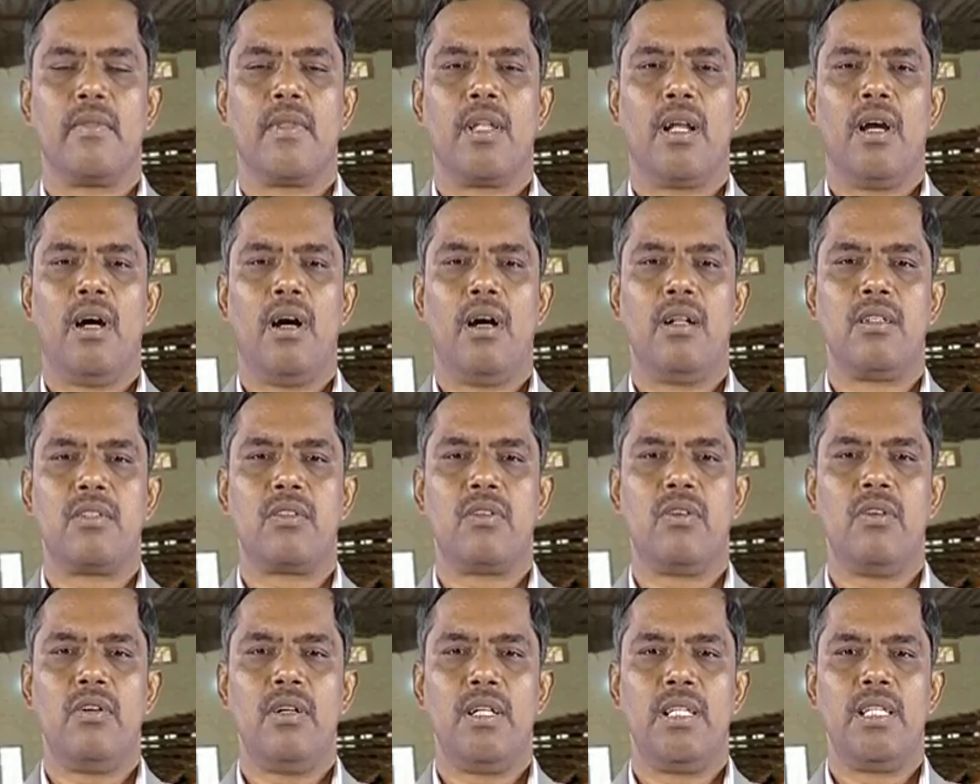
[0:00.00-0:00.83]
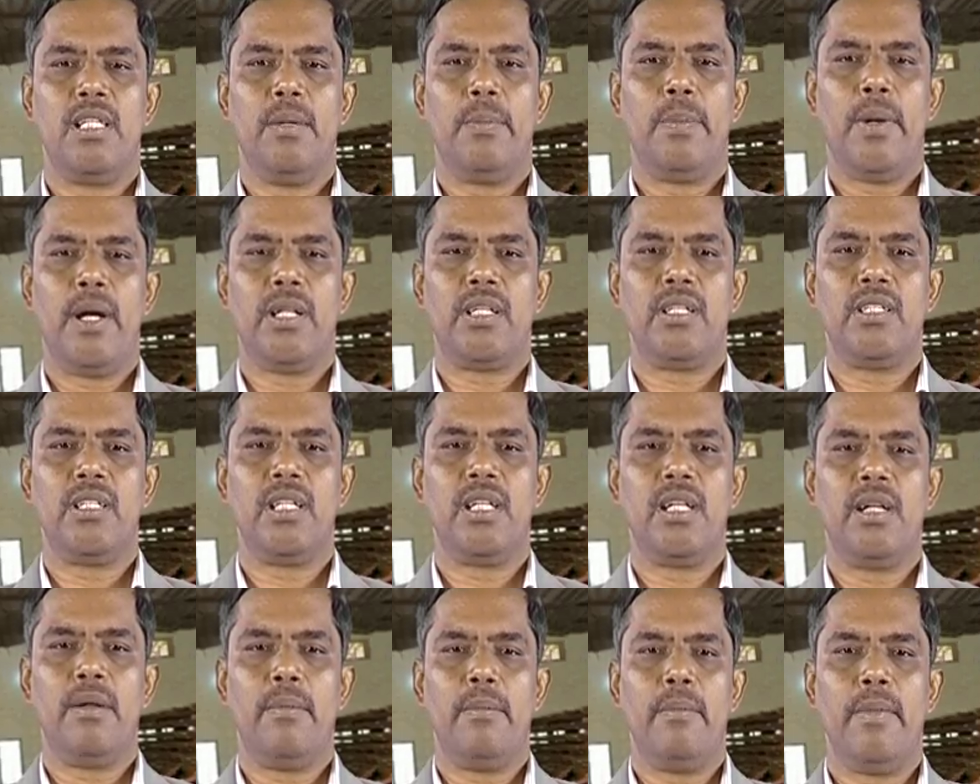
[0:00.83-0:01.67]
Also, the
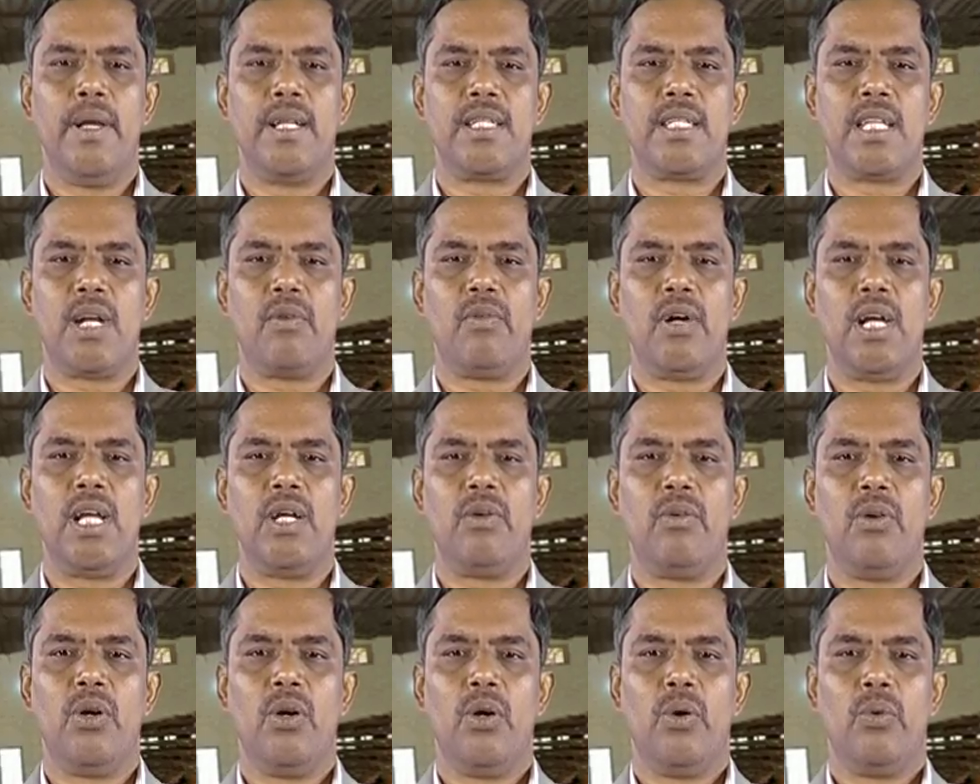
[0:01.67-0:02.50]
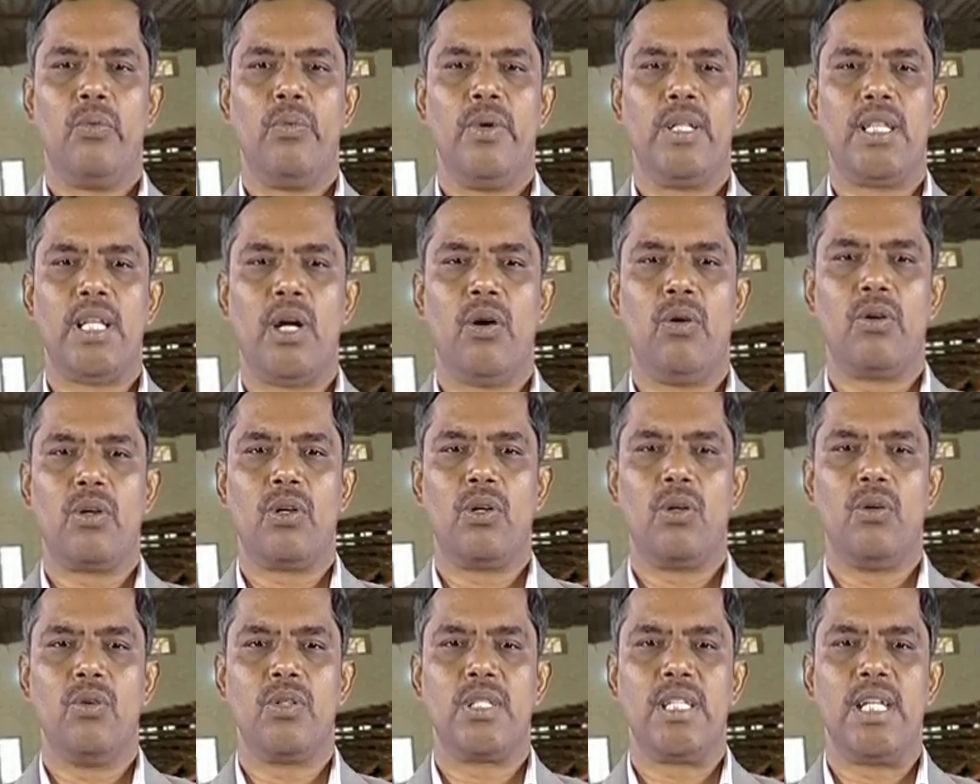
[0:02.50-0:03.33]
pathogen may survive without
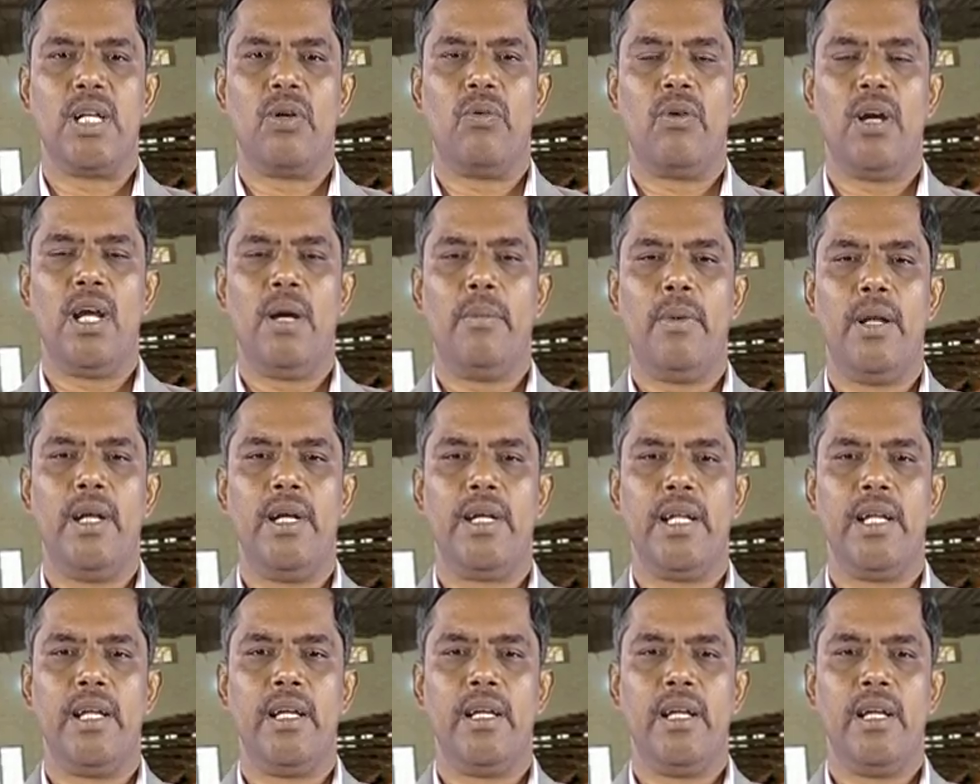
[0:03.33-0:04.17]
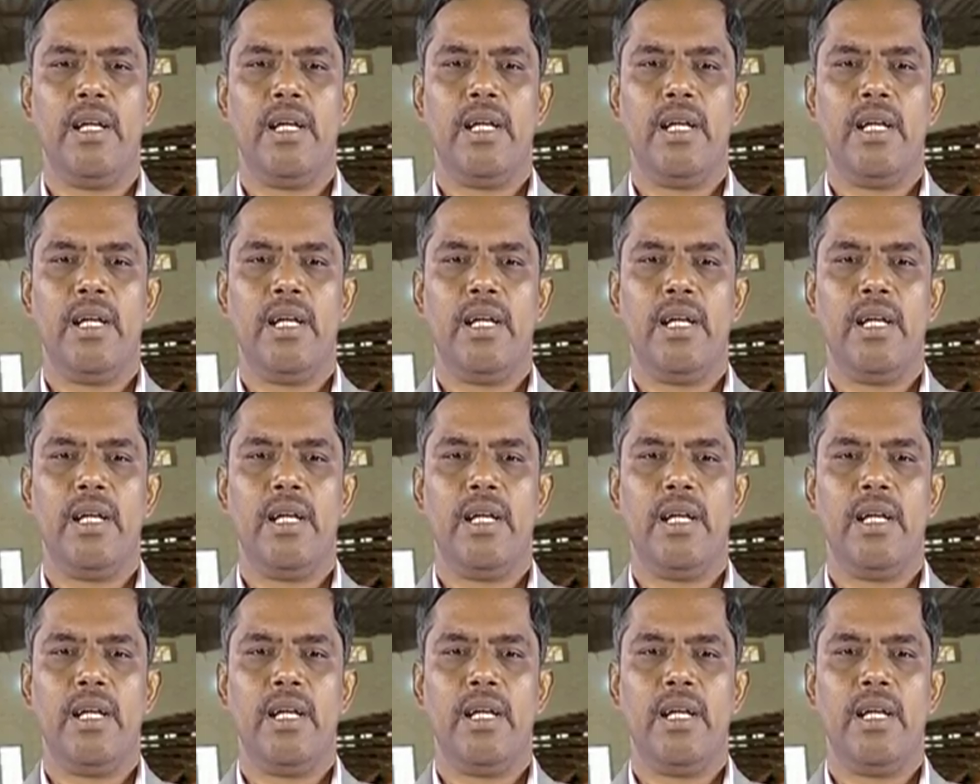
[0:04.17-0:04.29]
losing viability